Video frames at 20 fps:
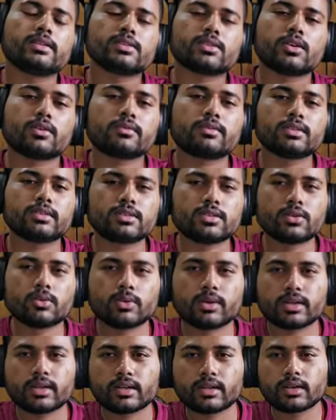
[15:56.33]
of this
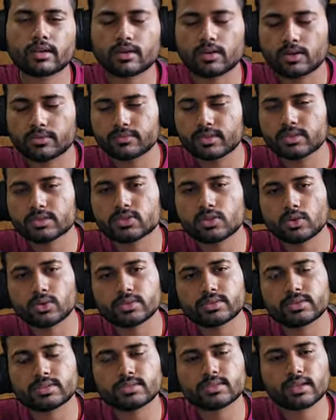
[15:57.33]
unit, of this
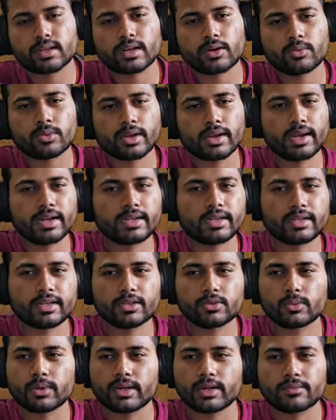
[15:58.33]
course, is around $80,000
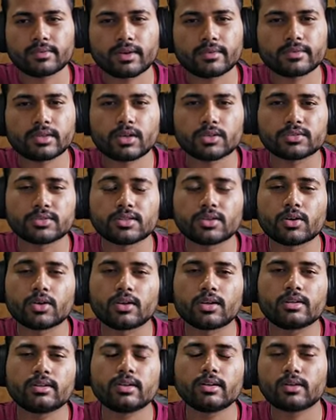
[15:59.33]
to
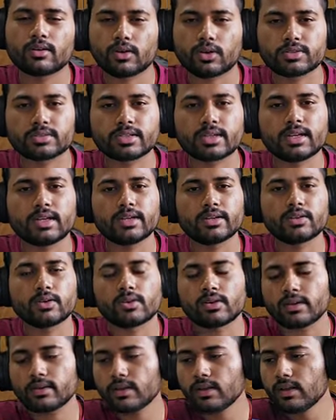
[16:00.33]
$85,000 Australian
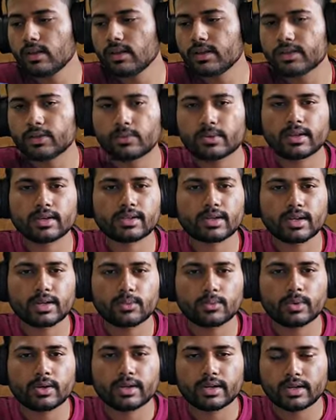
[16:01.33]
dollar. You can
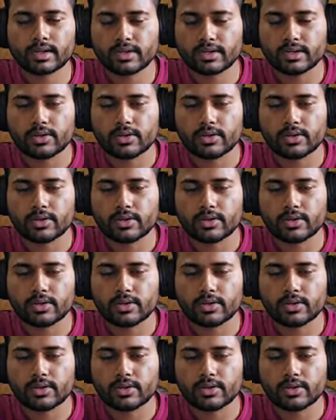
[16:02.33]
convert it in